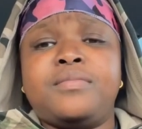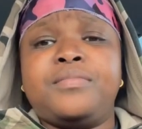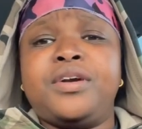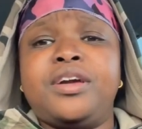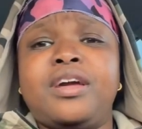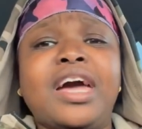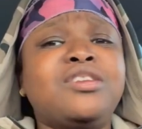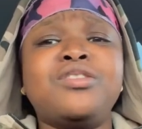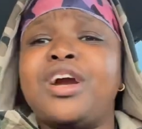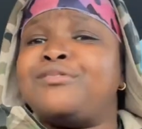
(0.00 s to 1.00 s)
But I
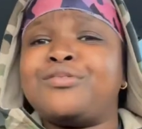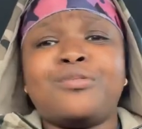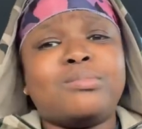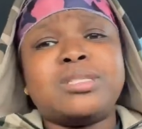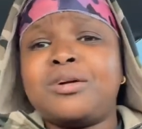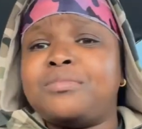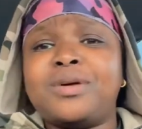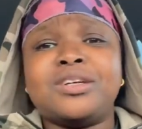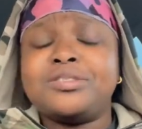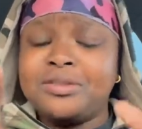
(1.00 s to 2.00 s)
know y'all don't know what I'm talking
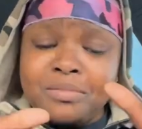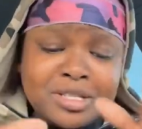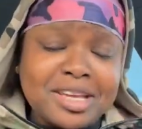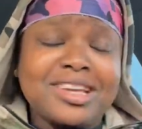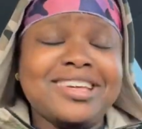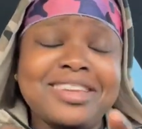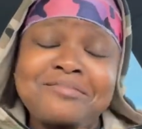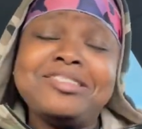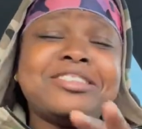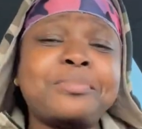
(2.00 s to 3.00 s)
about. So let me just
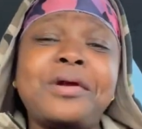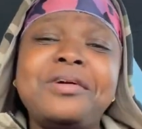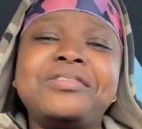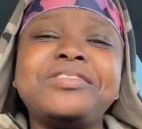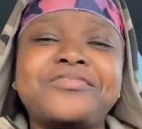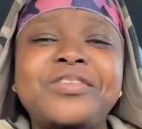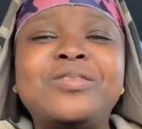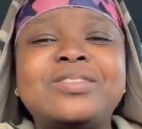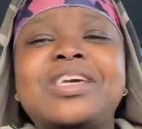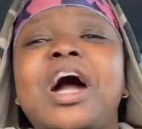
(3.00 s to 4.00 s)
pray on this
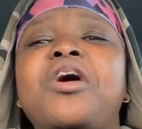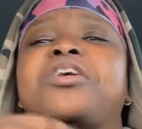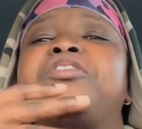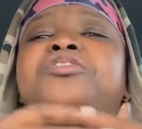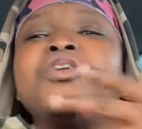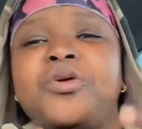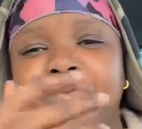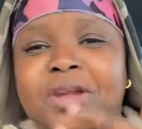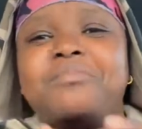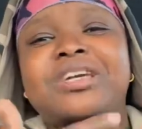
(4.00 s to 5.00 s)
food so y'all can know
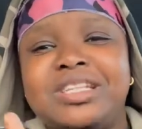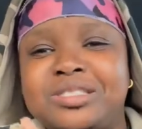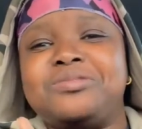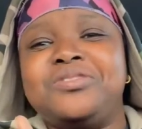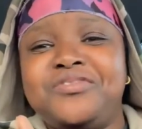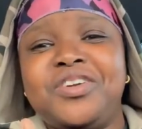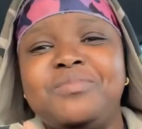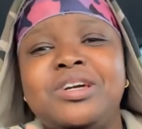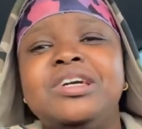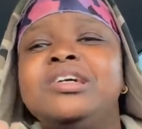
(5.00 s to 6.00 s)
what I'm getting to. You feel
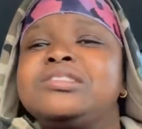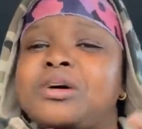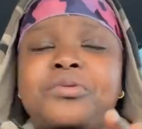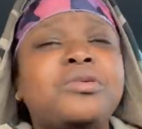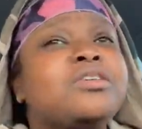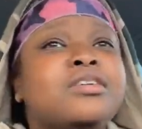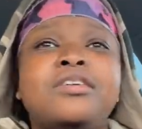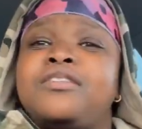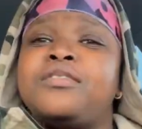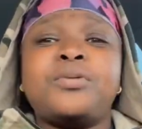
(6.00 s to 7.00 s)
me? So,
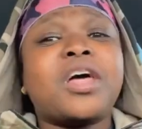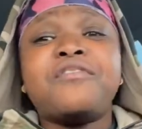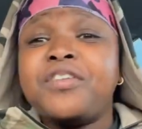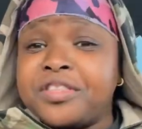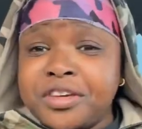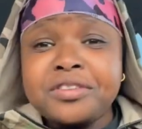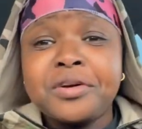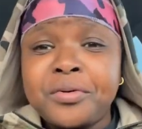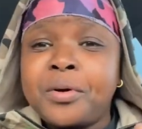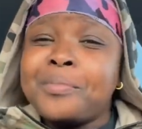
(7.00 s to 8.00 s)
without further
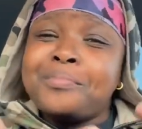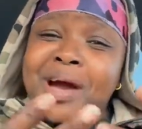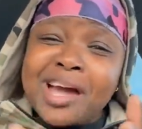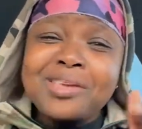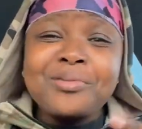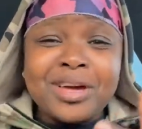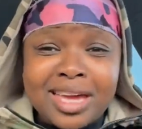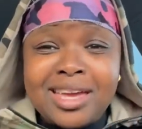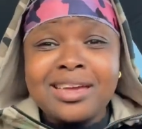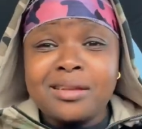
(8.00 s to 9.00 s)
ado, bow your
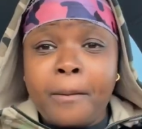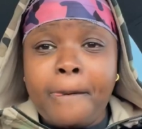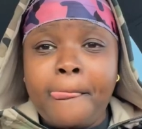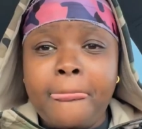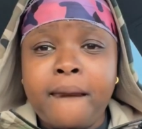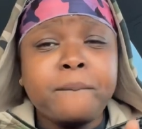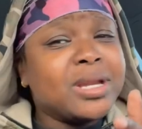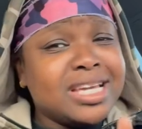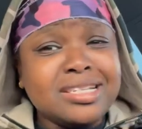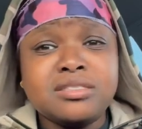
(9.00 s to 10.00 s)
head.
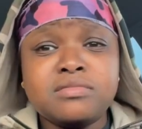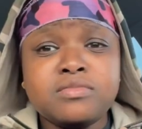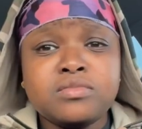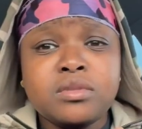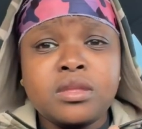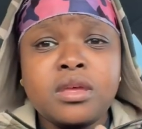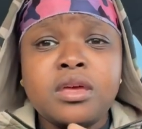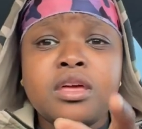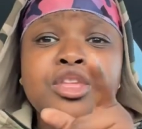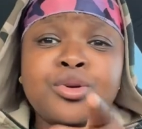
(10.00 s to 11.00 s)
Please.
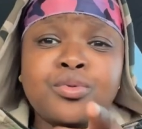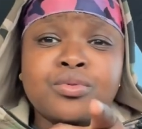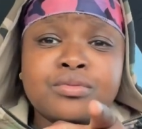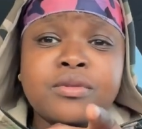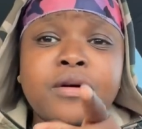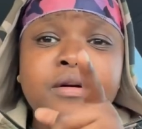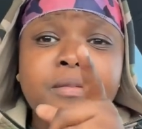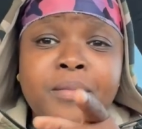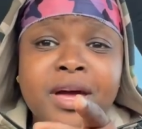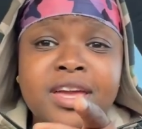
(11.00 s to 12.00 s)
You.
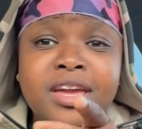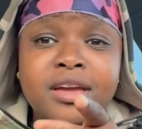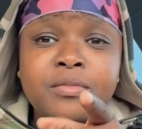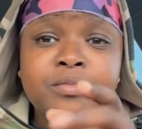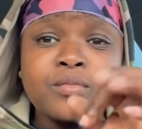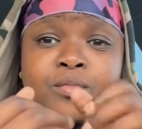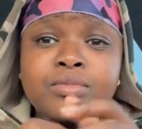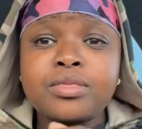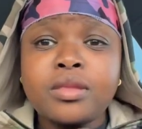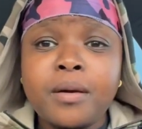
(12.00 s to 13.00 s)
Bow your head.
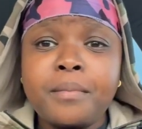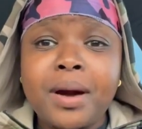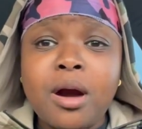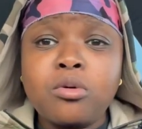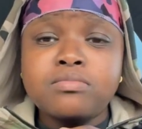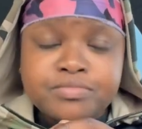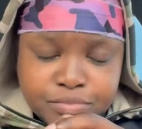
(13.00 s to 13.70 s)
Bow.